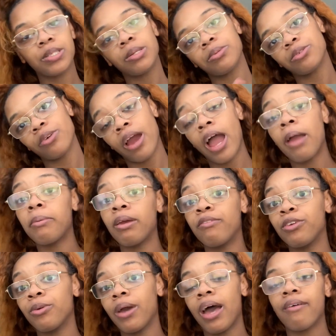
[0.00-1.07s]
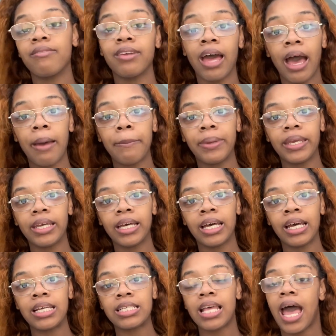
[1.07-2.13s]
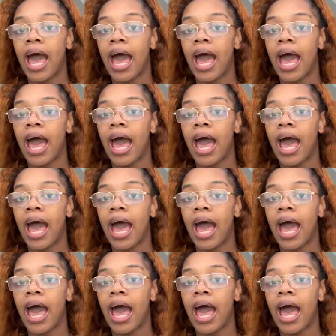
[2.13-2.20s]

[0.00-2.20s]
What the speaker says: subscribe if you have not, because